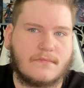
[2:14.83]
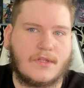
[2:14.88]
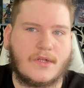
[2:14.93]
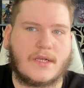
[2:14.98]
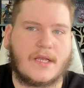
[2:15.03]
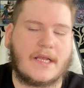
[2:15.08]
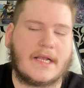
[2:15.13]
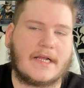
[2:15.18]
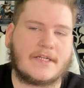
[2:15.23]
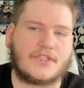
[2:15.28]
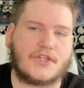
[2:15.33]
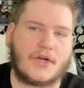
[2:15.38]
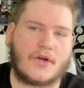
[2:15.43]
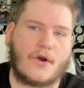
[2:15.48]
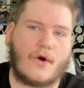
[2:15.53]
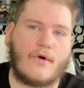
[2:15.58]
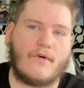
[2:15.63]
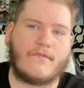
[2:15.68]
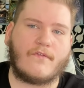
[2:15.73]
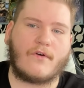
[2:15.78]
Looking at
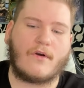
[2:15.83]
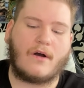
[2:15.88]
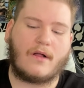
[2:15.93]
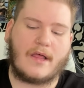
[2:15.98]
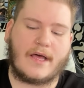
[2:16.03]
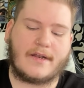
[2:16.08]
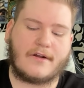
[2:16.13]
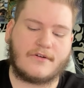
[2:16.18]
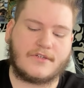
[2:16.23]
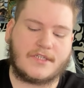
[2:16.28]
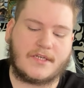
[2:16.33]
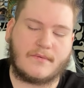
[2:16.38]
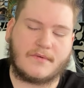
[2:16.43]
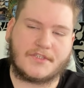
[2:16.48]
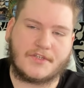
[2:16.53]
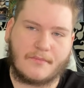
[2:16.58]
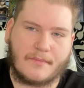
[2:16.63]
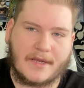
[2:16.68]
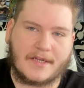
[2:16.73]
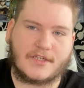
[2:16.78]
your overall energy
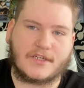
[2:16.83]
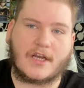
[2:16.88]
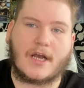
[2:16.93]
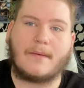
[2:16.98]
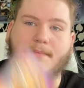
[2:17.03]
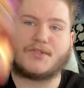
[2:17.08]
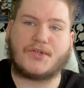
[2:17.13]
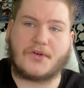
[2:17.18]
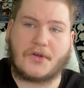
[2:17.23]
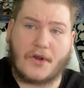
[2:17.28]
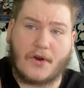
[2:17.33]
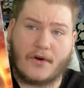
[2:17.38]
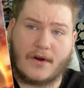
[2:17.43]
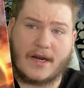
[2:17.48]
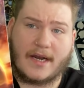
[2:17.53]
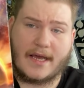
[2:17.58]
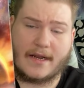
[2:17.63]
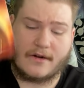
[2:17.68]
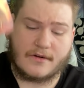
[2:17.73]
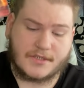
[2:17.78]
was your Page of Cups, your
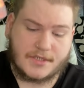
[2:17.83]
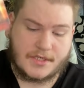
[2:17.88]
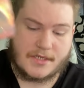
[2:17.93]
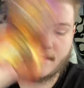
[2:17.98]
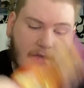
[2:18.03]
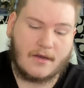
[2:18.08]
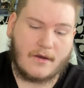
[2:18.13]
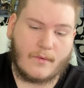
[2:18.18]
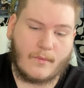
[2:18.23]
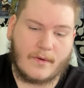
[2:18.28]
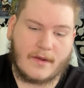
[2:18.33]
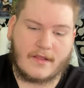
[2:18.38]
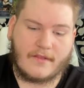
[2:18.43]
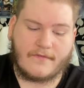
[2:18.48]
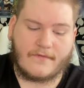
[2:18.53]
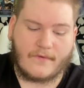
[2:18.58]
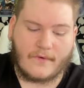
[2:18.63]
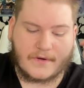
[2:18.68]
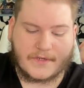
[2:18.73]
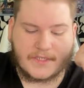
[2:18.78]
current energy, Wheel
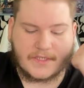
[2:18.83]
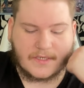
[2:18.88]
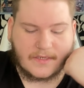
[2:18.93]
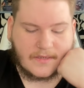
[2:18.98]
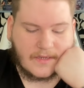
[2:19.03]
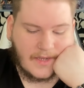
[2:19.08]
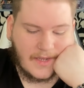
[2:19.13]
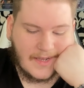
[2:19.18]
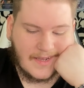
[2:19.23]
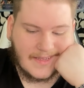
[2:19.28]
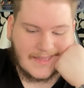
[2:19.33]
of Fortune.